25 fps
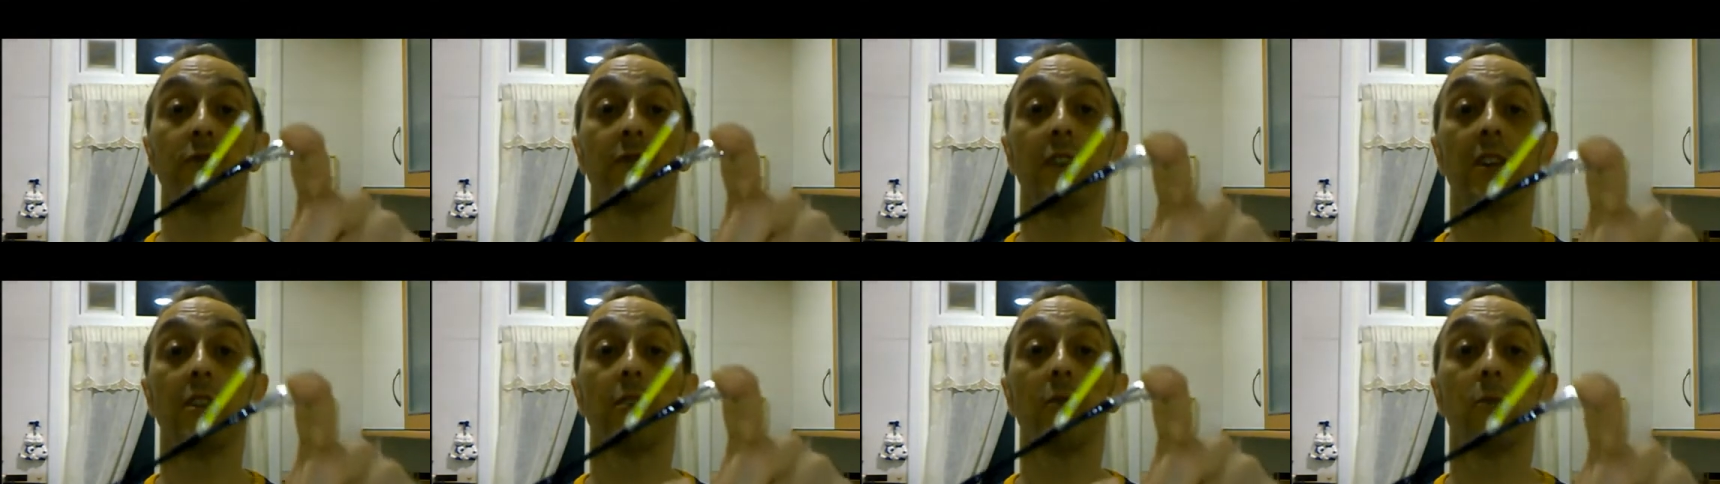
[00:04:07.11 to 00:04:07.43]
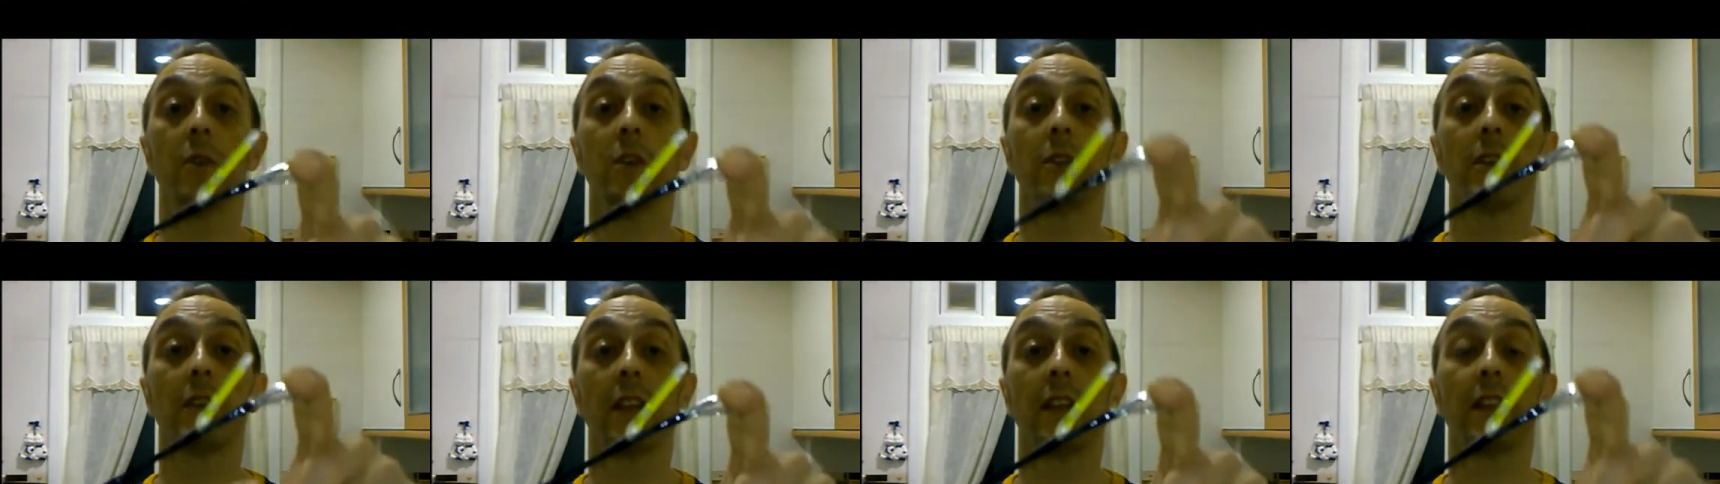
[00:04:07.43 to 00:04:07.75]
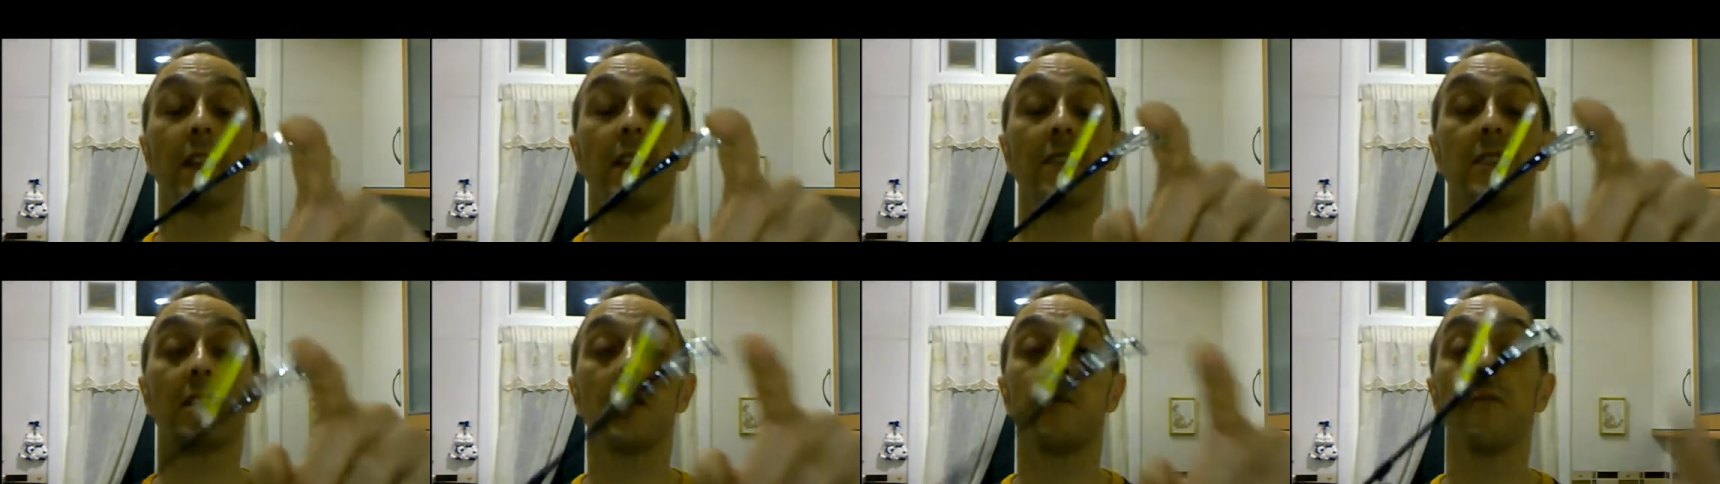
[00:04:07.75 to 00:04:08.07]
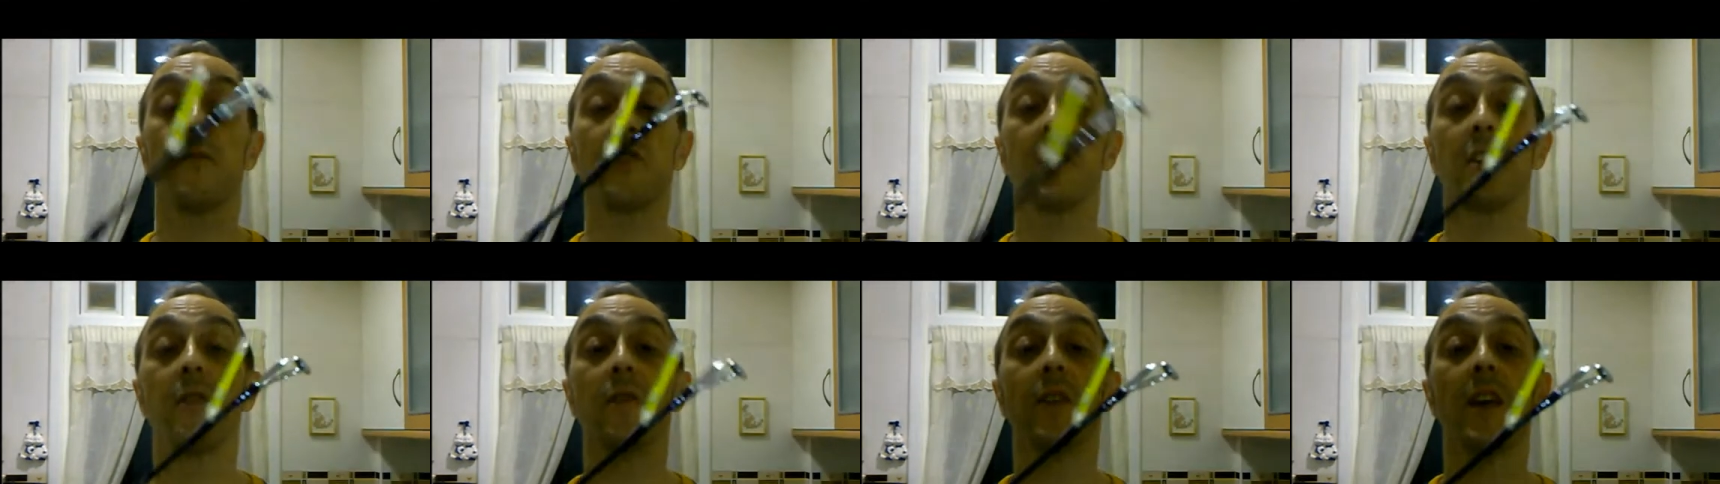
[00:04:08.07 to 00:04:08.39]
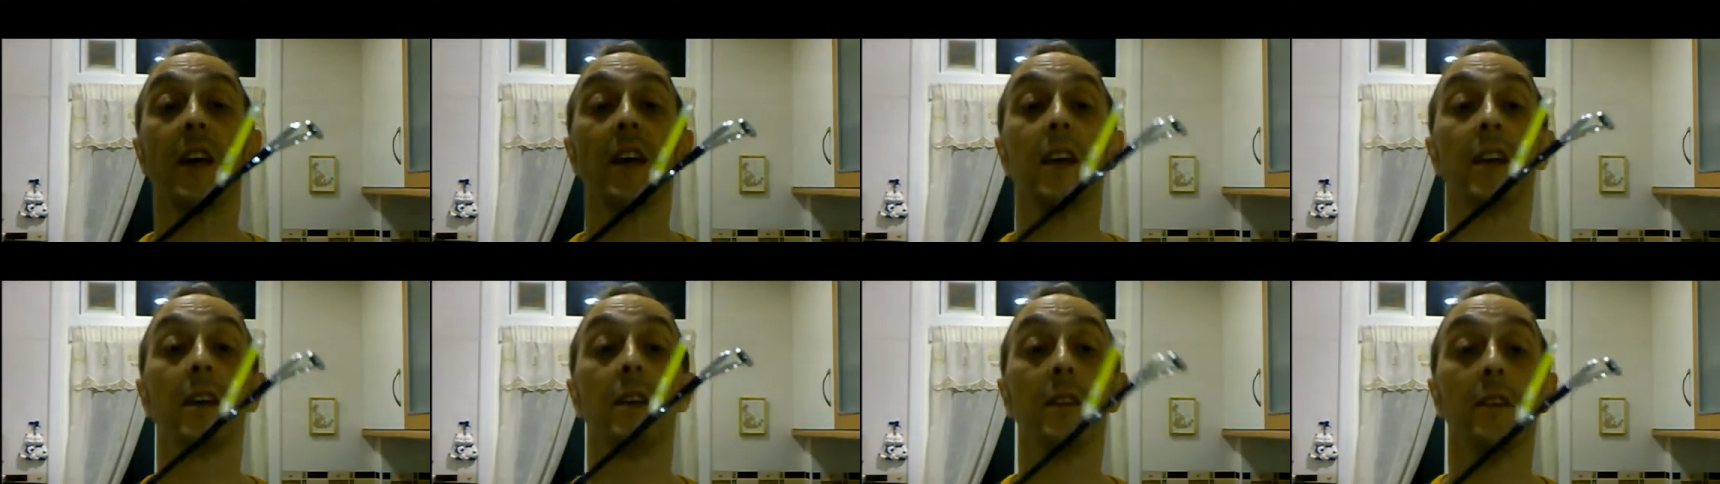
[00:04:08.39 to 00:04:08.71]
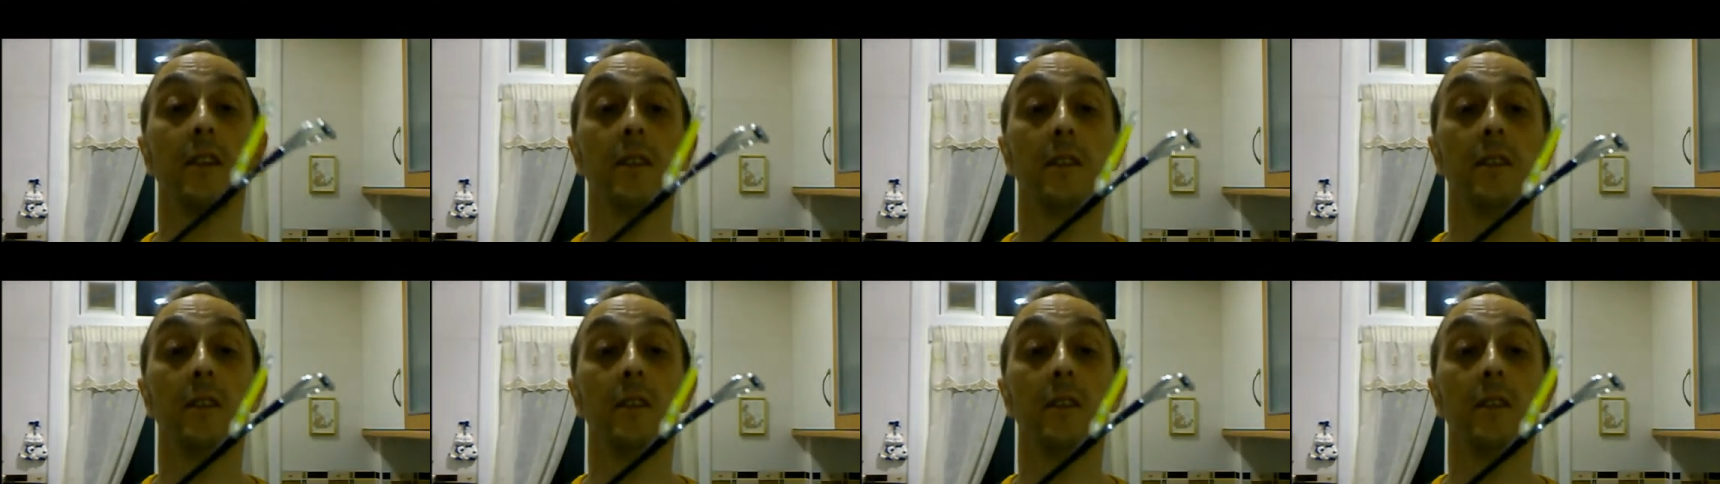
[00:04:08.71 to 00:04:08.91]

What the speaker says: you very well that there's something there